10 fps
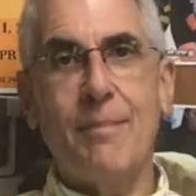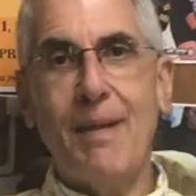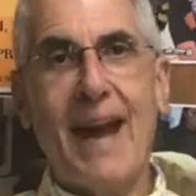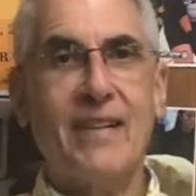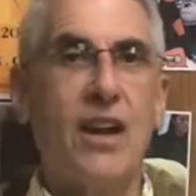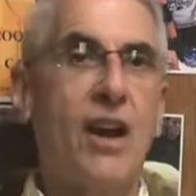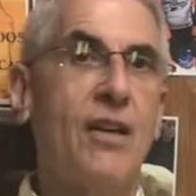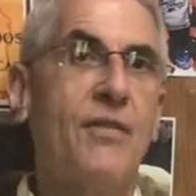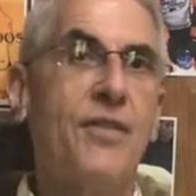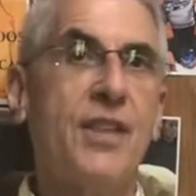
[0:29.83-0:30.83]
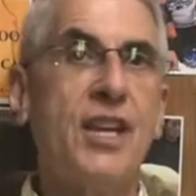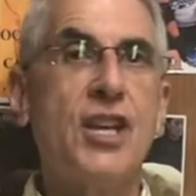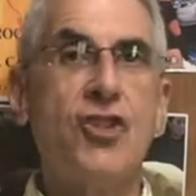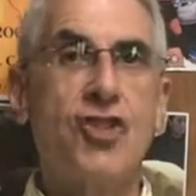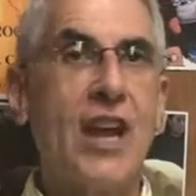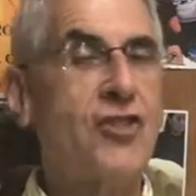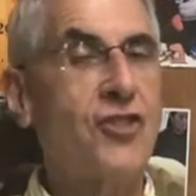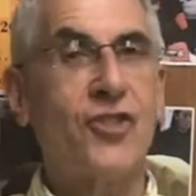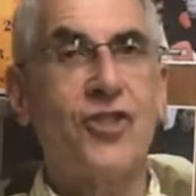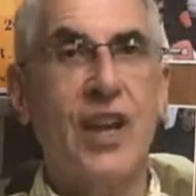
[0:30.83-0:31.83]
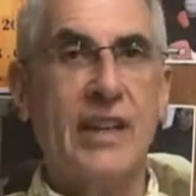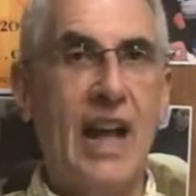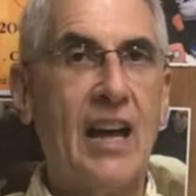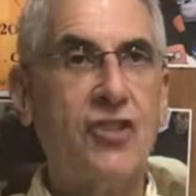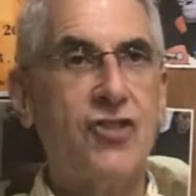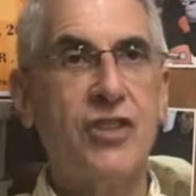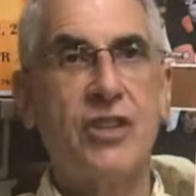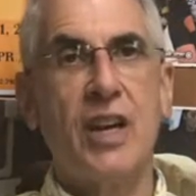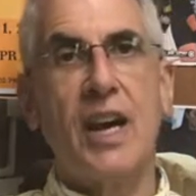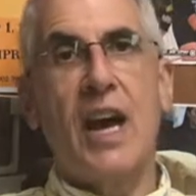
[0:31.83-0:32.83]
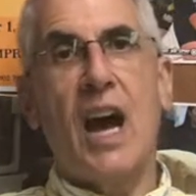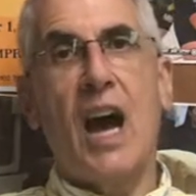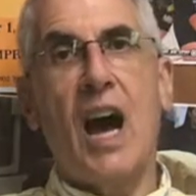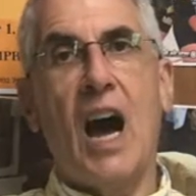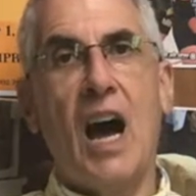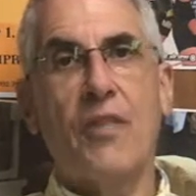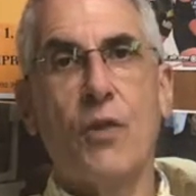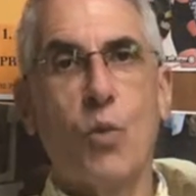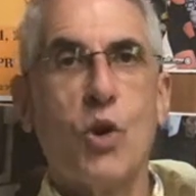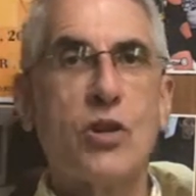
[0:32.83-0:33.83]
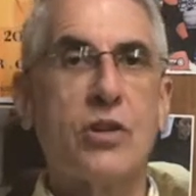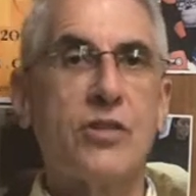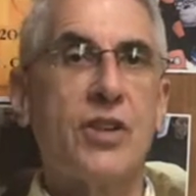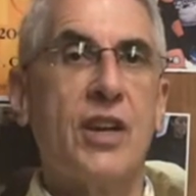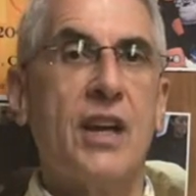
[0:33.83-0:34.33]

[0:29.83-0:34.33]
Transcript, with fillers: impact of the changes in technology on the world